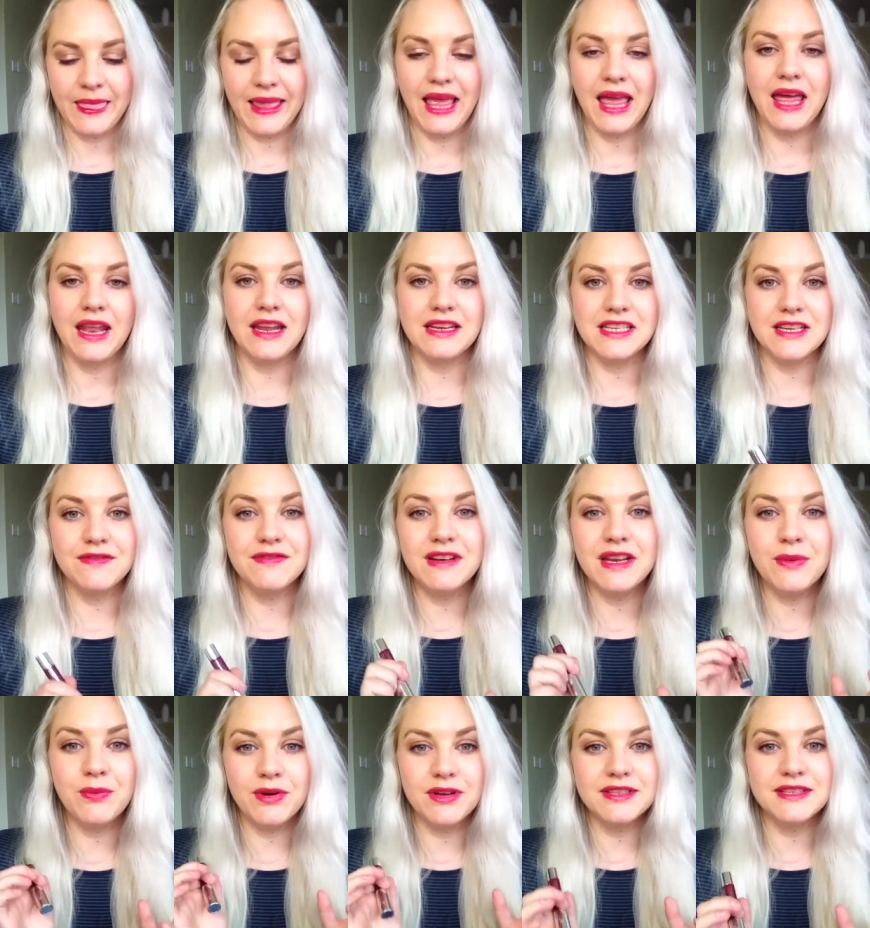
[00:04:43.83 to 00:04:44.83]
And I
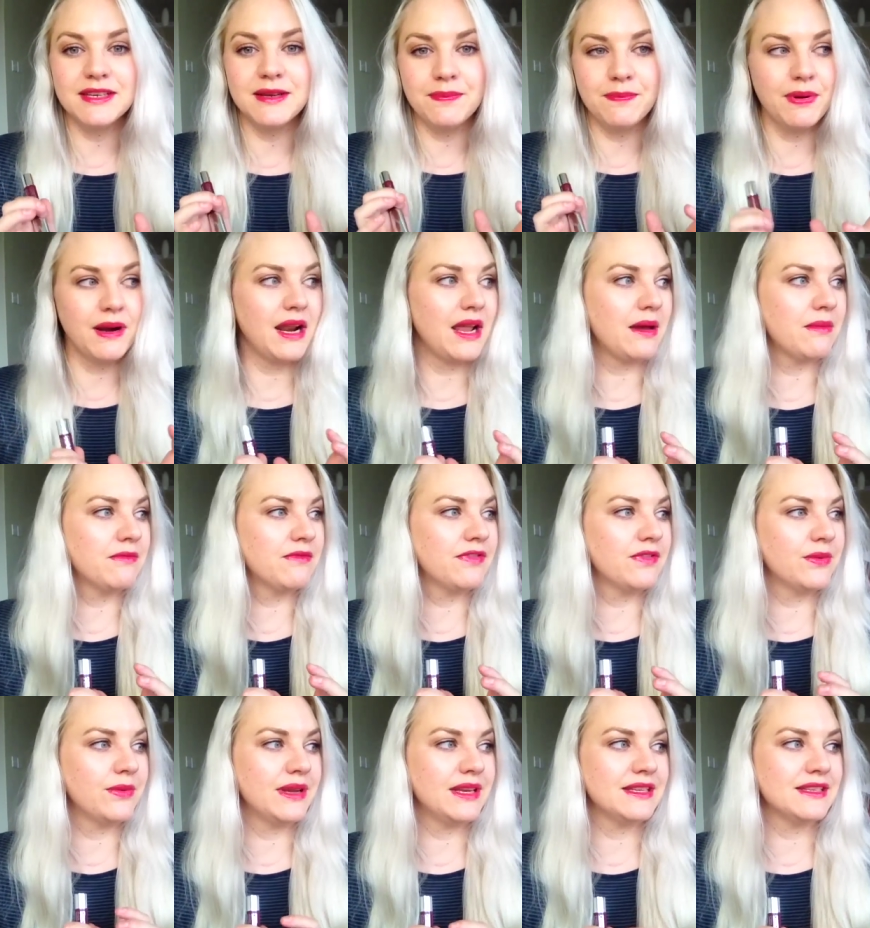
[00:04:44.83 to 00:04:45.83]
definitely wanted a plum for
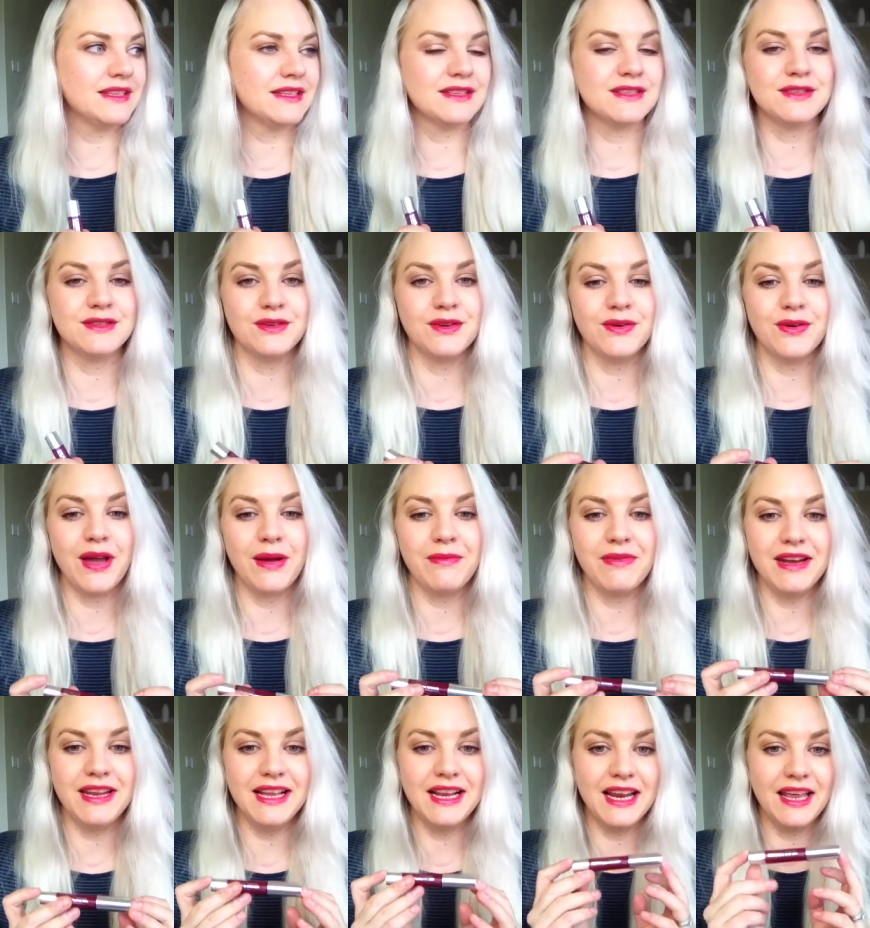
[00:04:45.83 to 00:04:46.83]
winter, so I'm
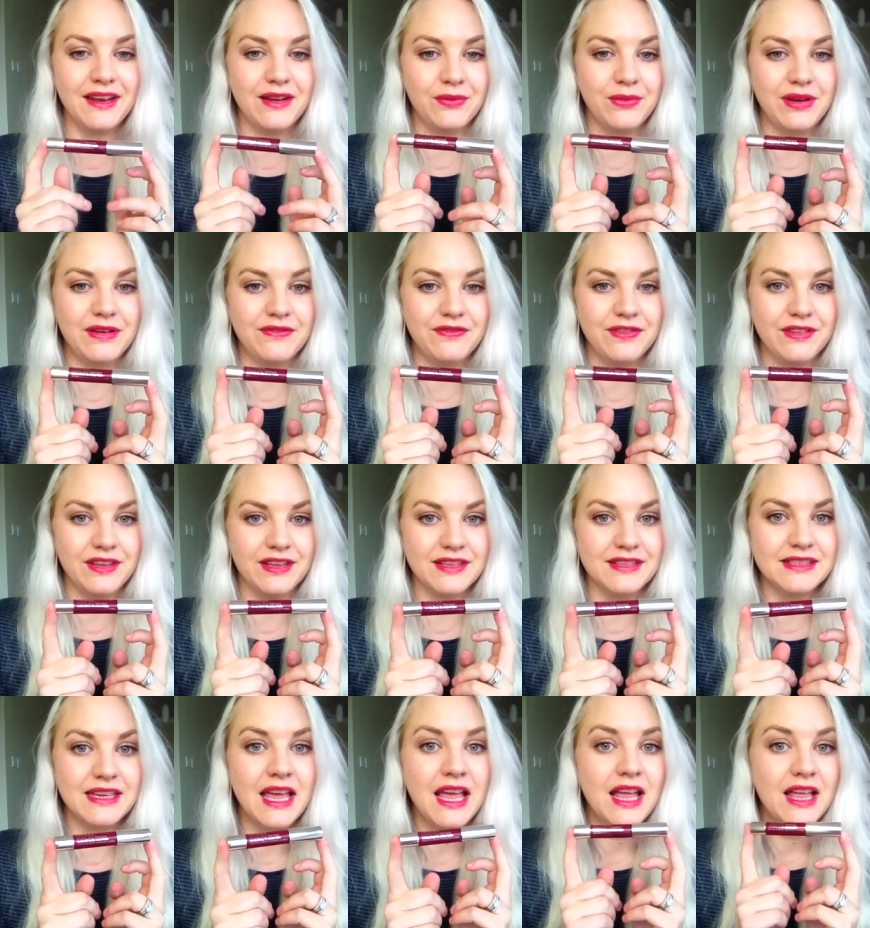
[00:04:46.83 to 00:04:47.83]
really glad I went for this.
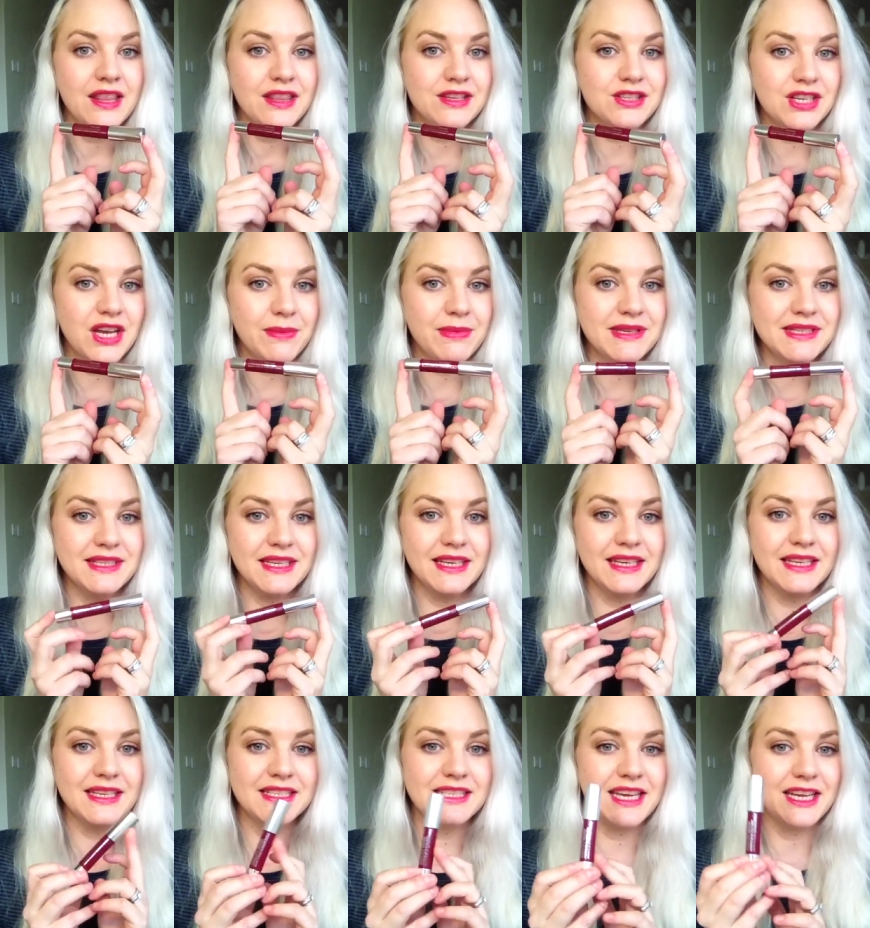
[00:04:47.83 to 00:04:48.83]
The Chubby Stick
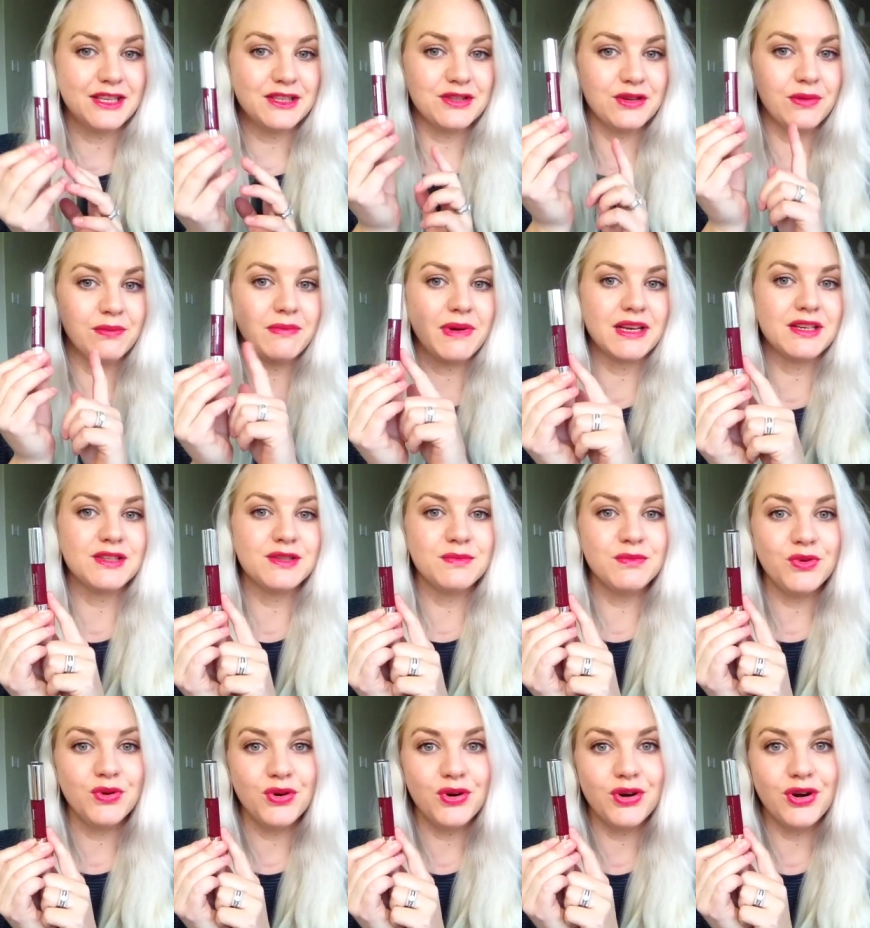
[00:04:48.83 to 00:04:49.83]
Intense are much
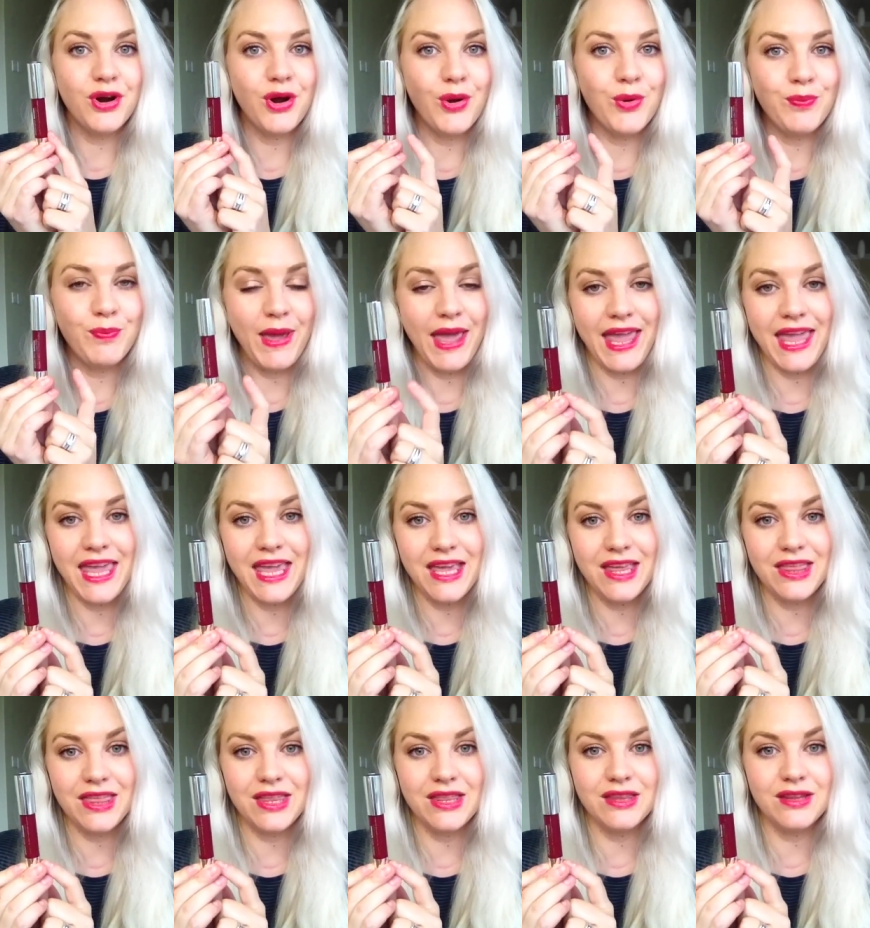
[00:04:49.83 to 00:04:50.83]
more
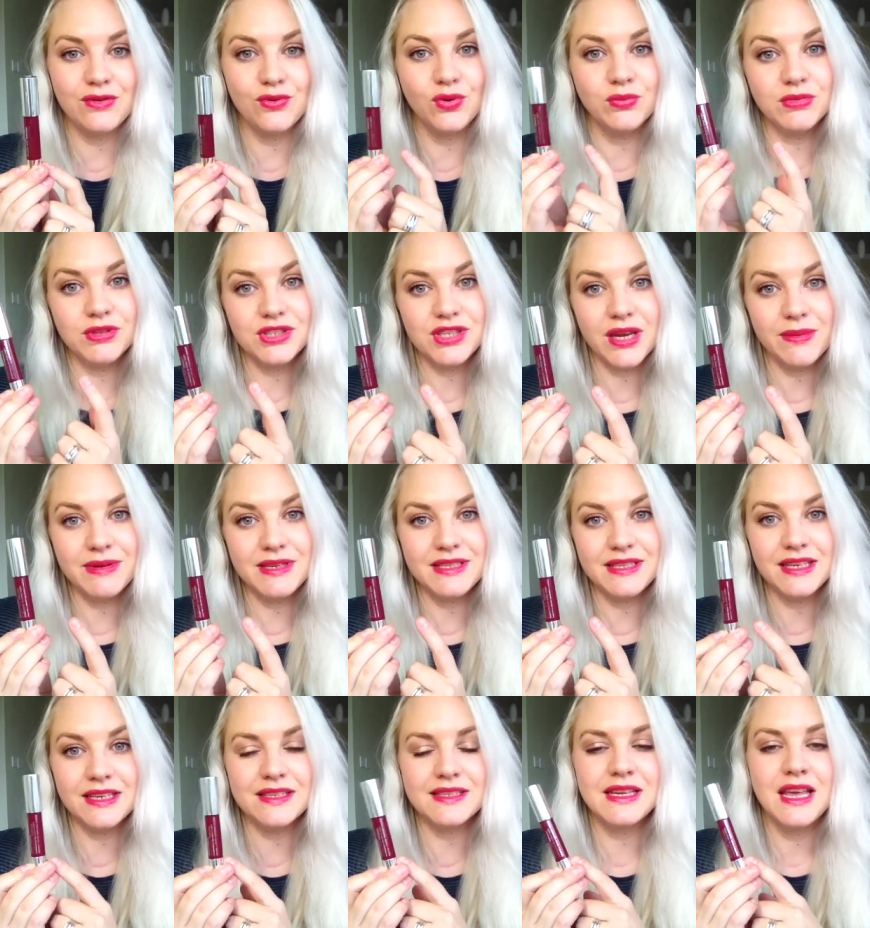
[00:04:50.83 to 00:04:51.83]
opaque than the normal Chubby
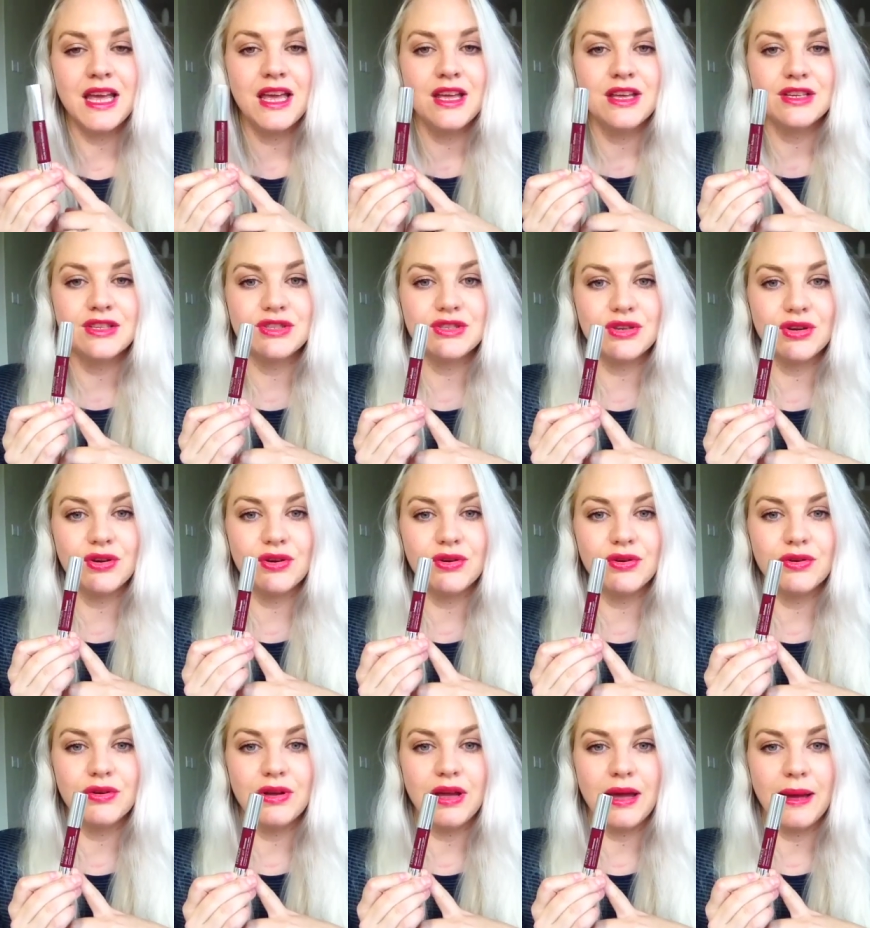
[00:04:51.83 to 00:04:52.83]
Sticks,
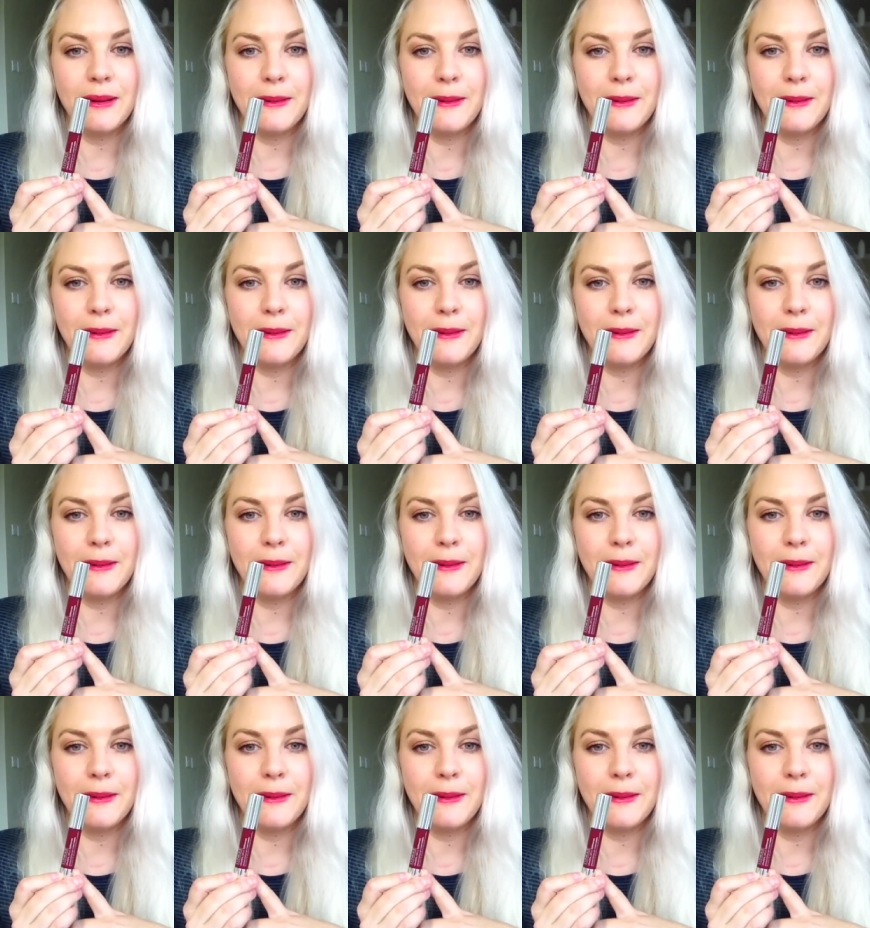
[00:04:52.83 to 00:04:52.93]
so